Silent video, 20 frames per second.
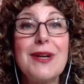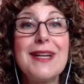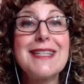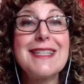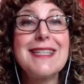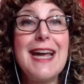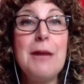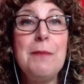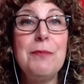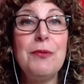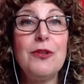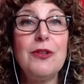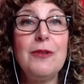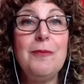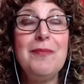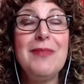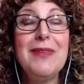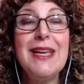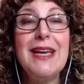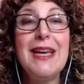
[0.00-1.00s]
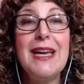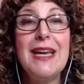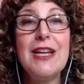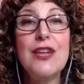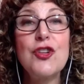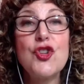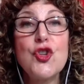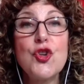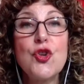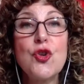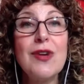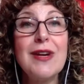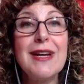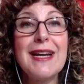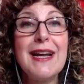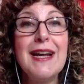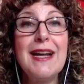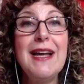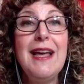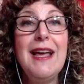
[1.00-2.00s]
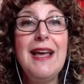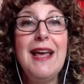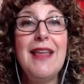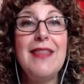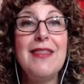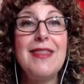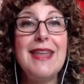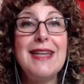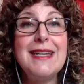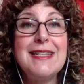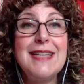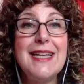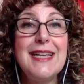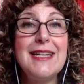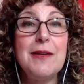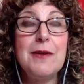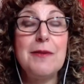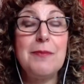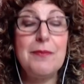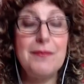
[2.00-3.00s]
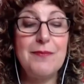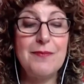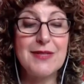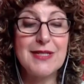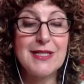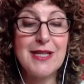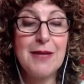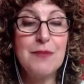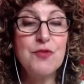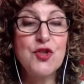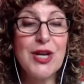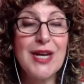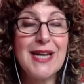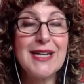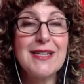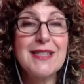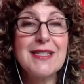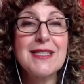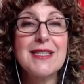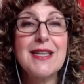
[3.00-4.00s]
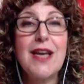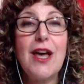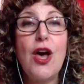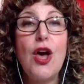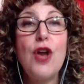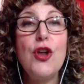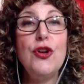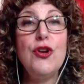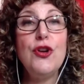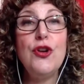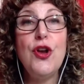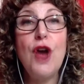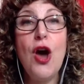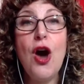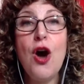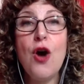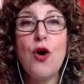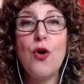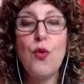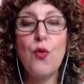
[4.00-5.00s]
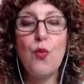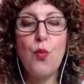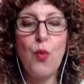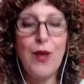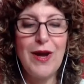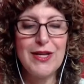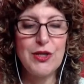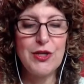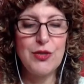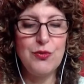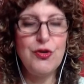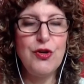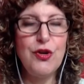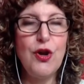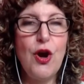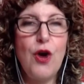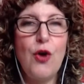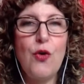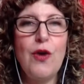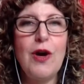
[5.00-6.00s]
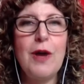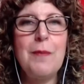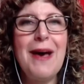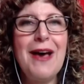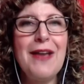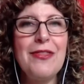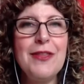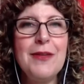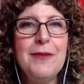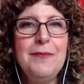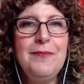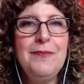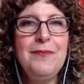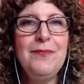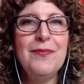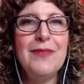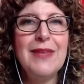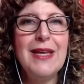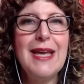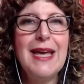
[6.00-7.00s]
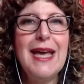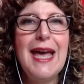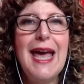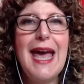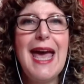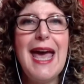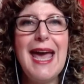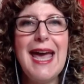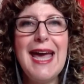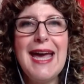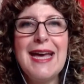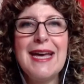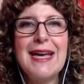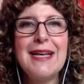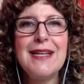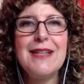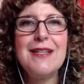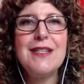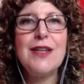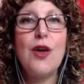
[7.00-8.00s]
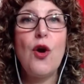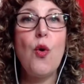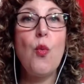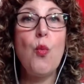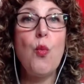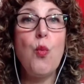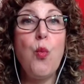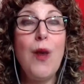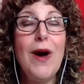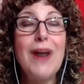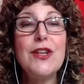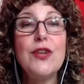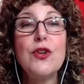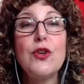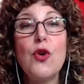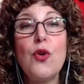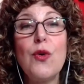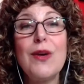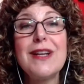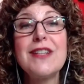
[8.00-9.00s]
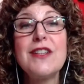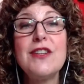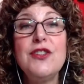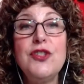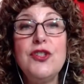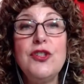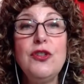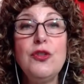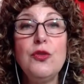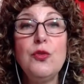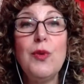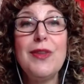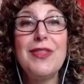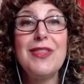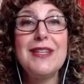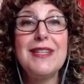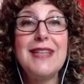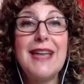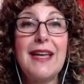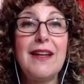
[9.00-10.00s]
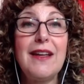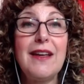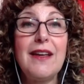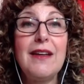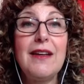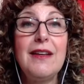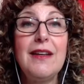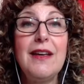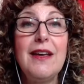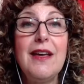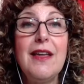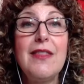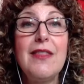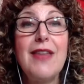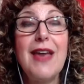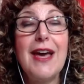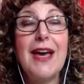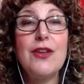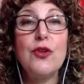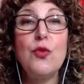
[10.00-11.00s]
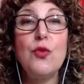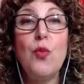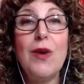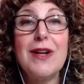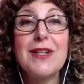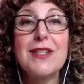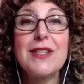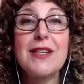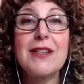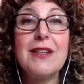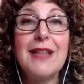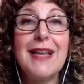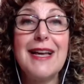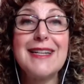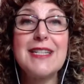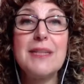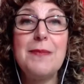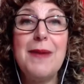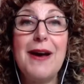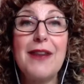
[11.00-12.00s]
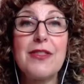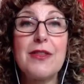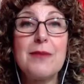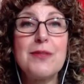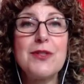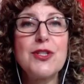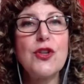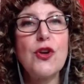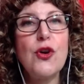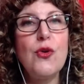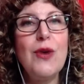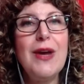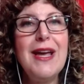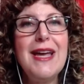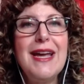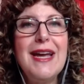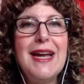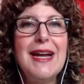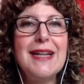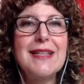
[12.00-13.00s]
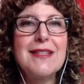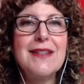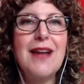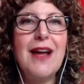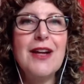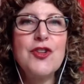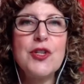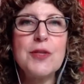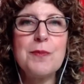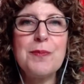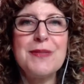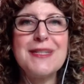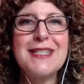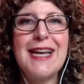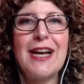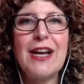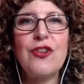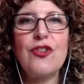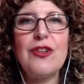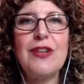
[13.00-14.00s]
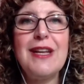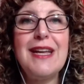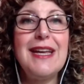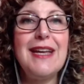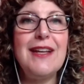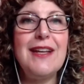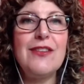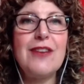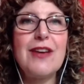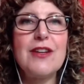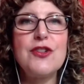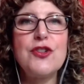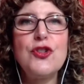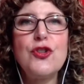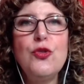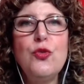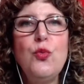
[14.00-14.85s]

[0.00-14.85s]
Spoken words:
For example, ensuring that data subjects know what you know about them and what you're going to do with the data that you want to collect about them. So it's not just protection, it's a